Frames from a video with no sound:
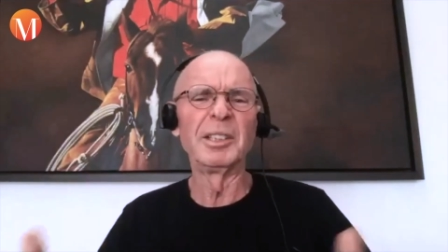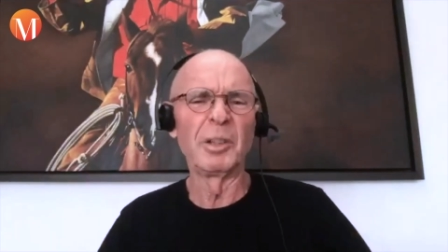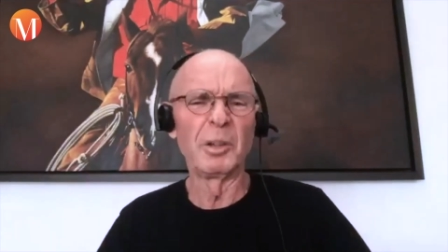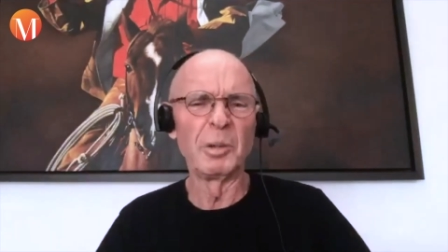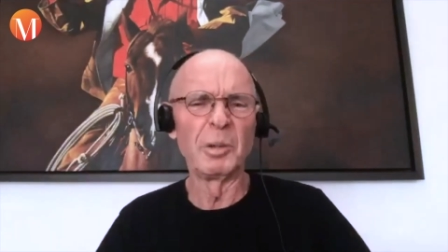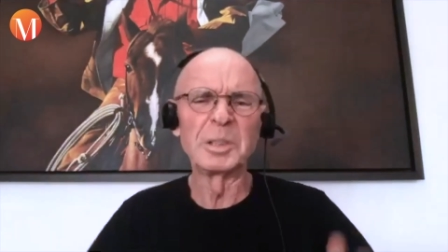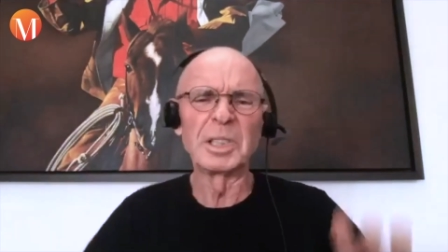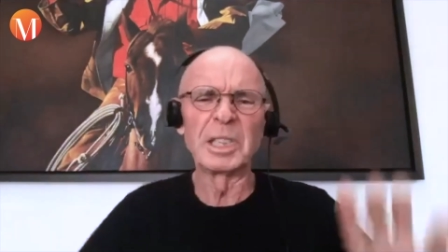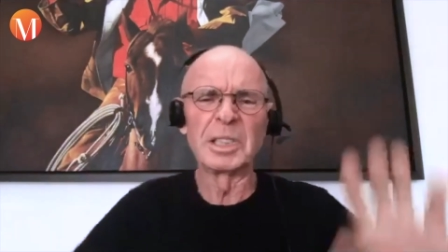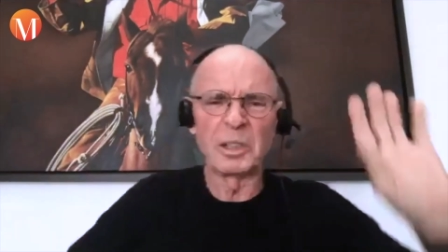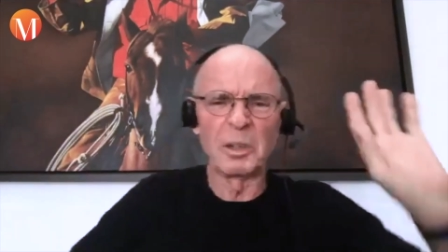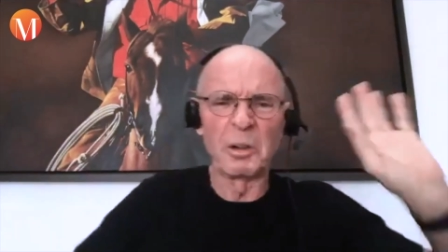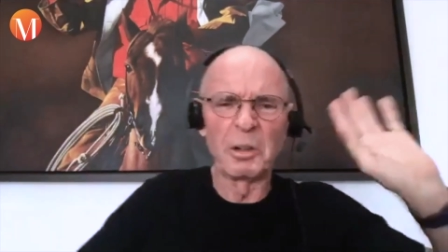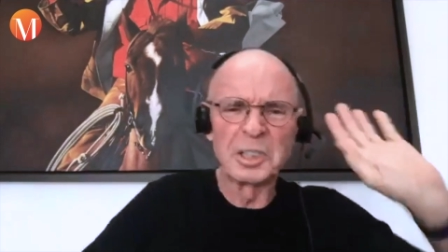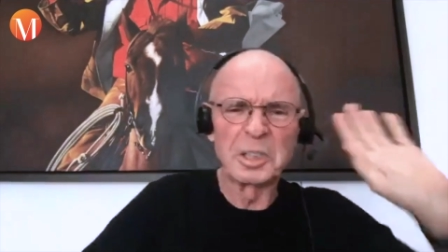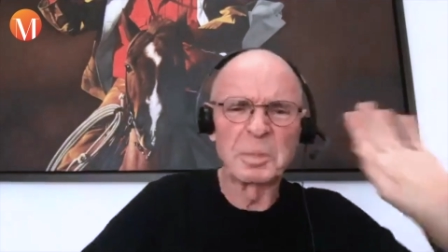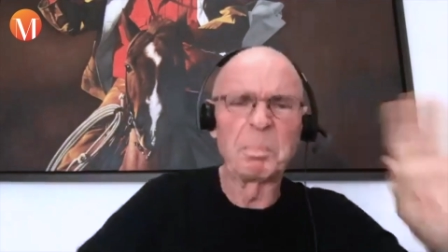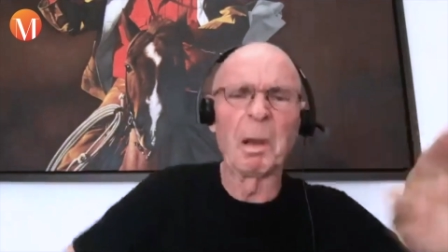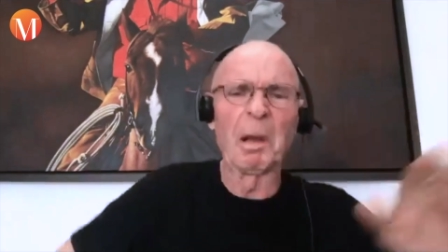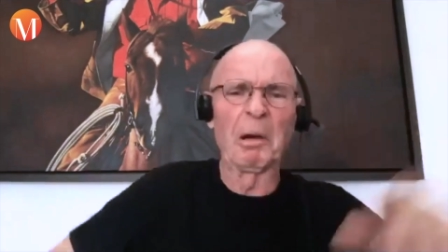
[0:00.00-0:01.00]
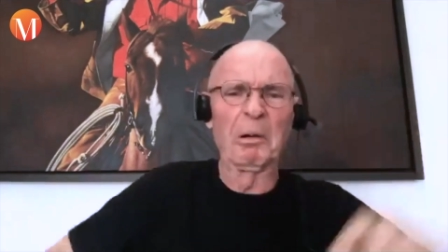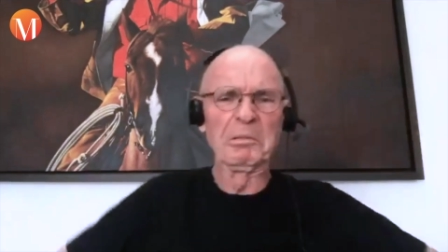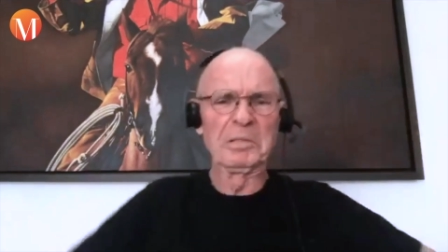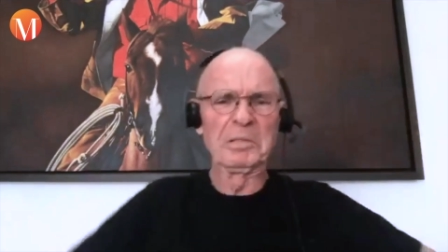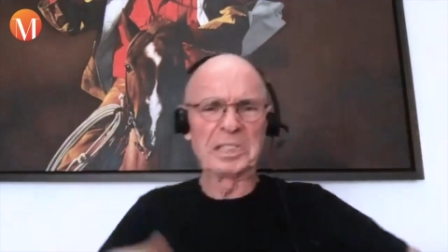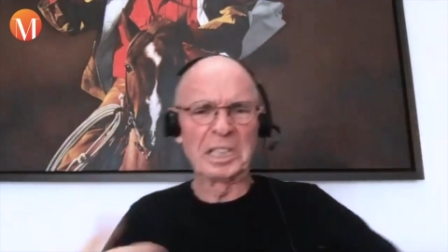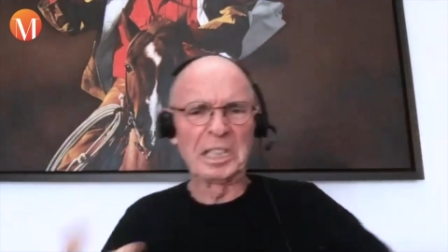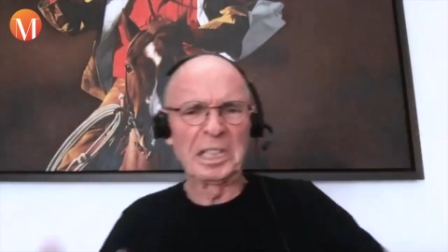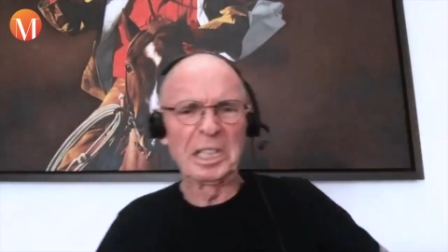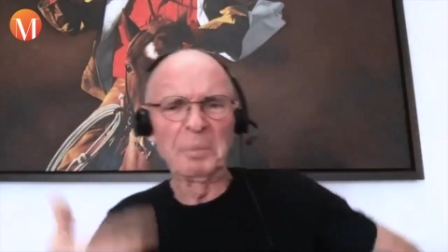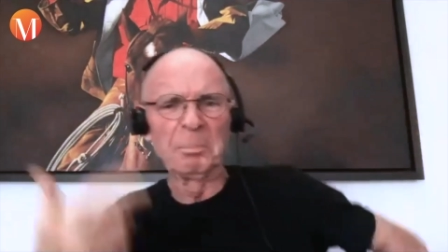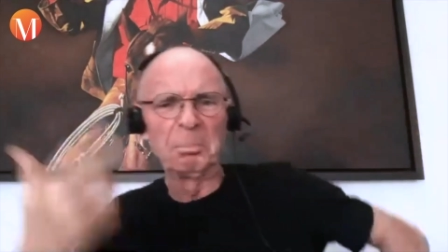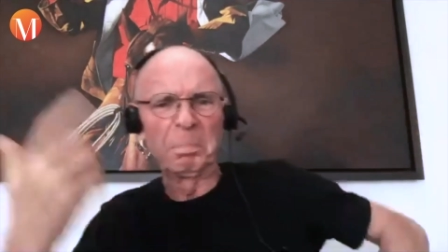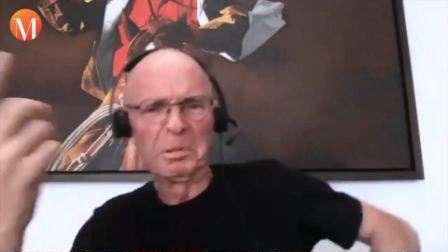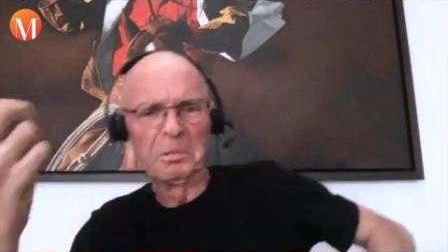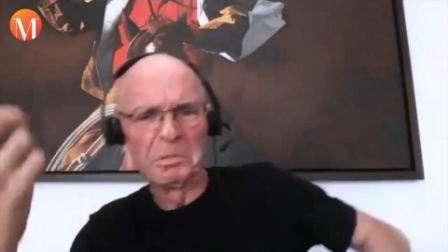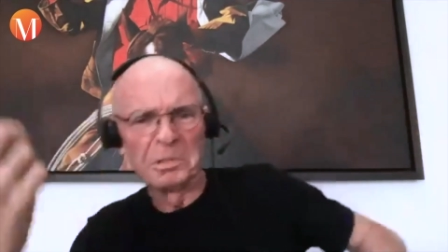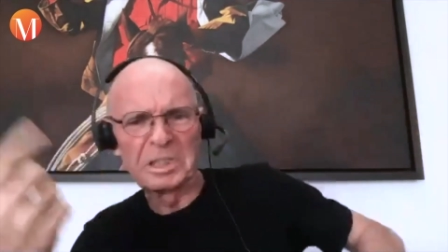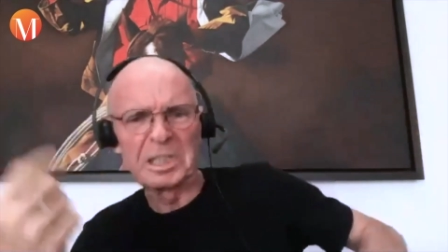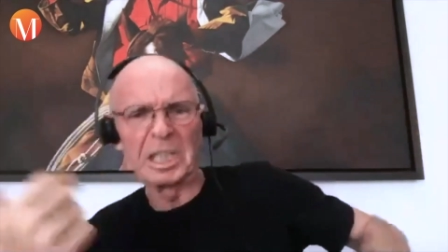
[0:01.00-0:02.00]
all these girls posing and
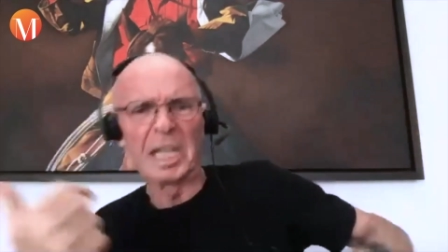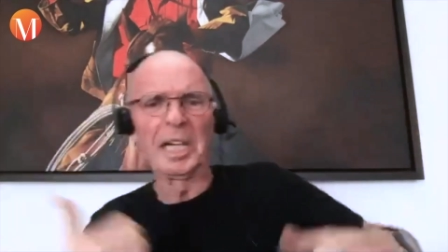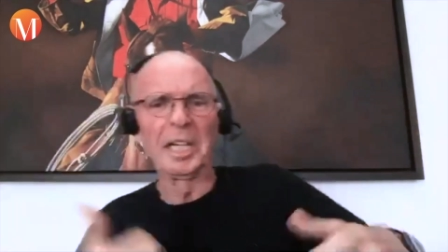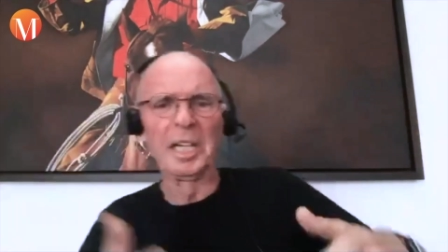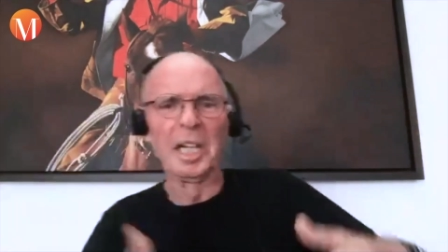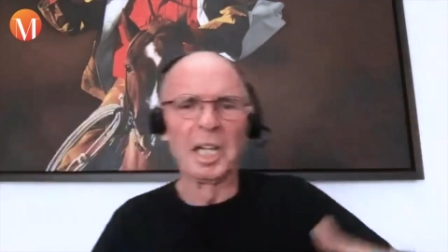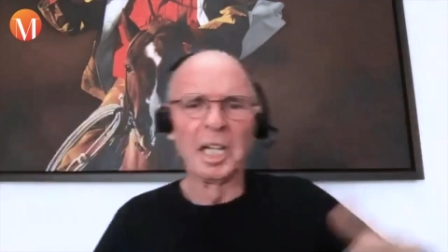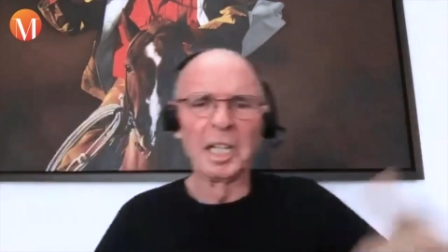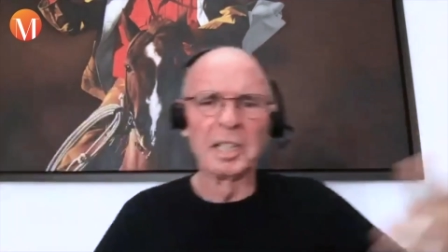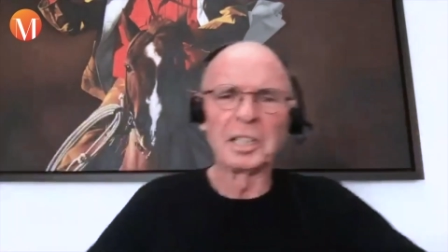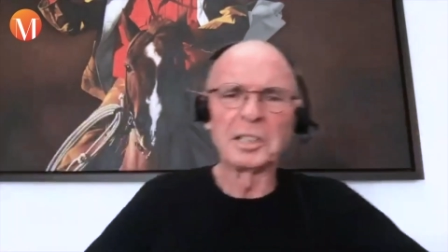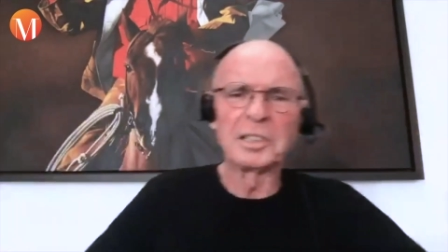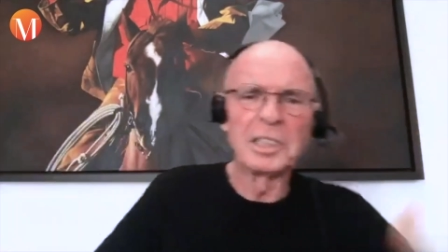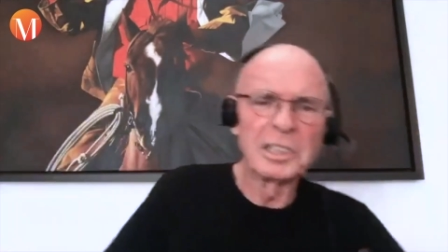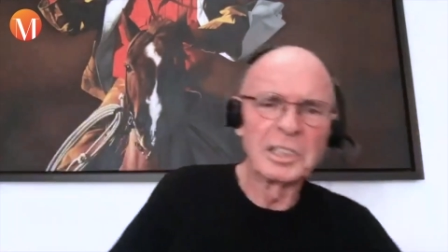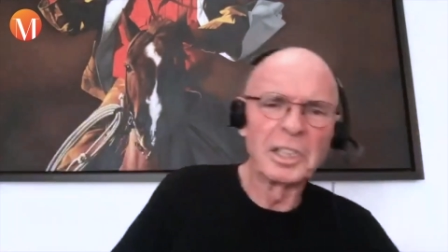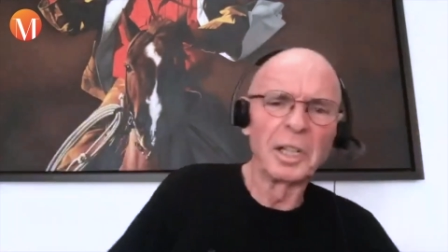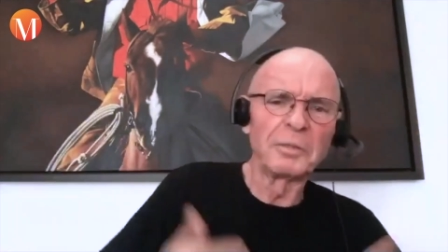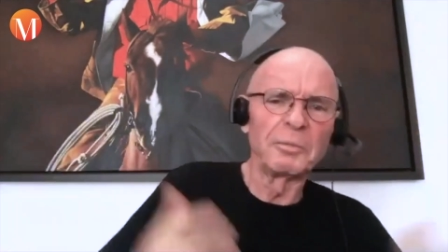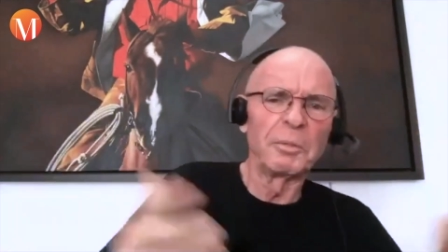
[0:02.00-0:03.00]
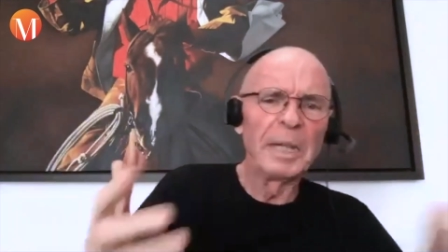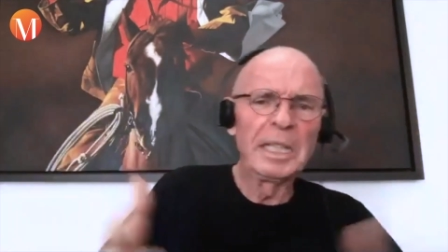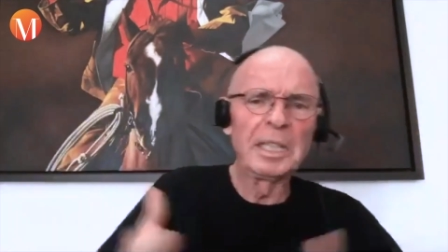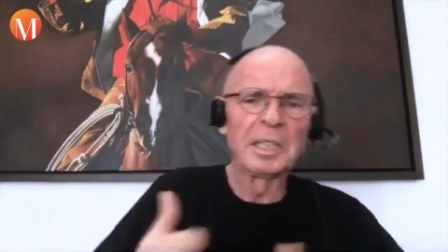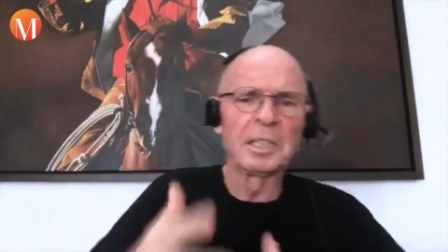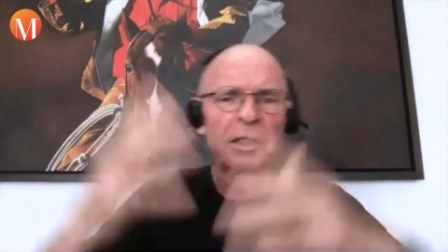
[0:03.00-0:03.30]
blue side. This is not winter,